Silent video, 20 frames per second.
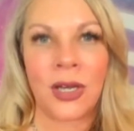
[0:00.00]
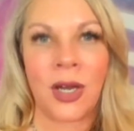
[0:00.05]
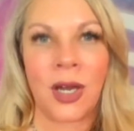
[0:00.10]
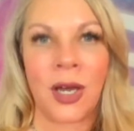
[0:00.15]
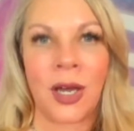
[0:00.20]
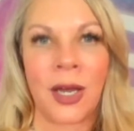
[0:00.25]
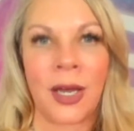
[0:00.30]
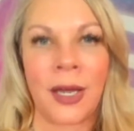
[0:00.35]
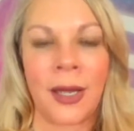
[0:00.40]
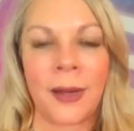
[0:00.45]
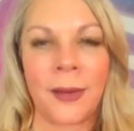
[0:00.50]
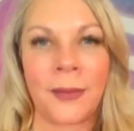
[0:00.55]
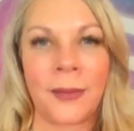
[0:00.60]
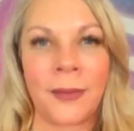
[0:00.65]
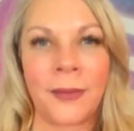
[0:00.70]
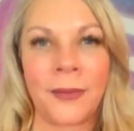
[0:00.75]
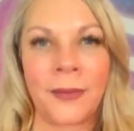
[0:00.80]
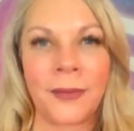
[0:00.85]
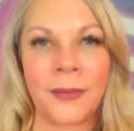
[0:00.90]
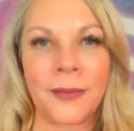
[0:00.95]

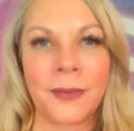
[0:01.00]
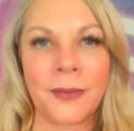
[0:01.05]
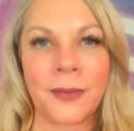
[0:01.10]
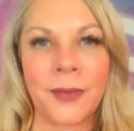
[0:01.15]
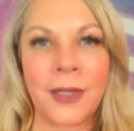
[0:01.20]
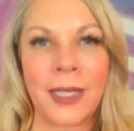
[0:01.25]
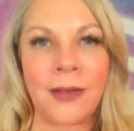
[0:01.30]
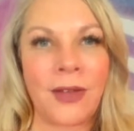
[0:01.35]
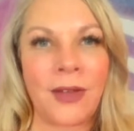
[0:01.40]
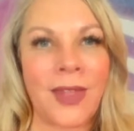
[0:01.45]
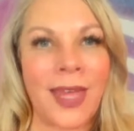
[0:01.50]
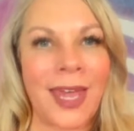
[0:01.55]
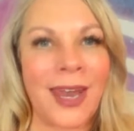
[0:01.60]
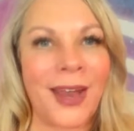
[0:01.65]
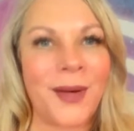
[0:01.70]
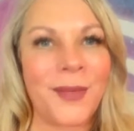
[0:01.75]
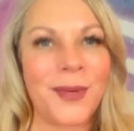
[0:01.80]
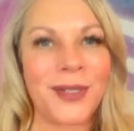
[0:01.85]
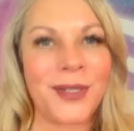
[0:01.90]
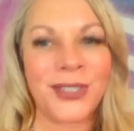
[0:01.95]
give you that
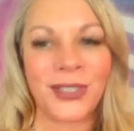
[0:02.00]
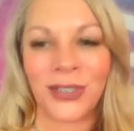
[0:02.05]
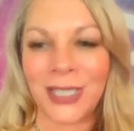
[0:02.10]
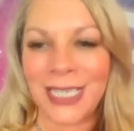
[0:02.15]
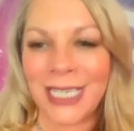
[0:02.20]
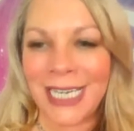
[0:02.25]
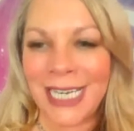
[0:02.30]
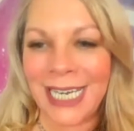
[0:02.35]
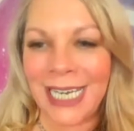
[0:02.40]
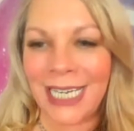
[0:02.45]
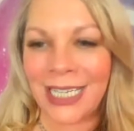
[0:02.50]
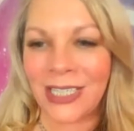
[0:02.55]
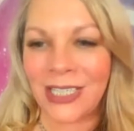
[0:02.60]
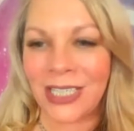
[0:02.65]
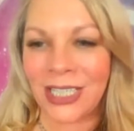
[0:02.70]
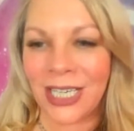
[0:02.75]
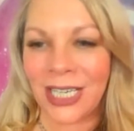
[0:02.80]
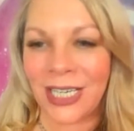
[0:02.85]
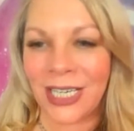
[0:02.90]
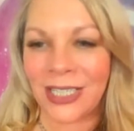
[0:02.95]
opportunity
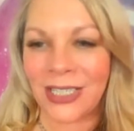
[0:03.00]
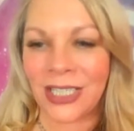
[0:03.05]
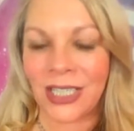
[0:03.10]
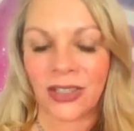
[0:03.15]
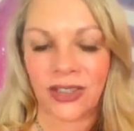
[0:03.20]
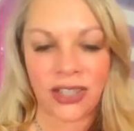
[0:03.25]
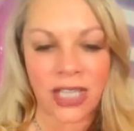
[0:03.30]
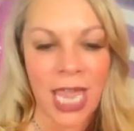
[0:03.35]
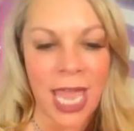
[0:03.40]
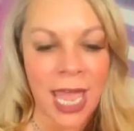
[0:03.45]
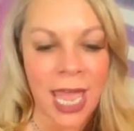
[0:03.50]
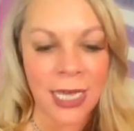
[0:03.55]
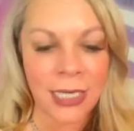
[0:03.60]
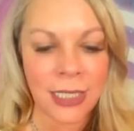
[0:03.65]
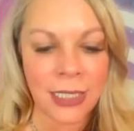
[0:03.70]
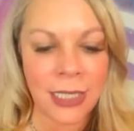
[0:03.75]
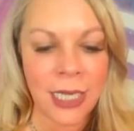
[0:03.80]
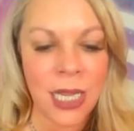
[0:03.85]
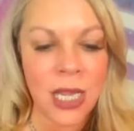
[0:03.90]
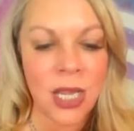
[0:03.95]
to
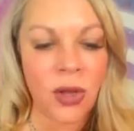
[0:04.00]
chat.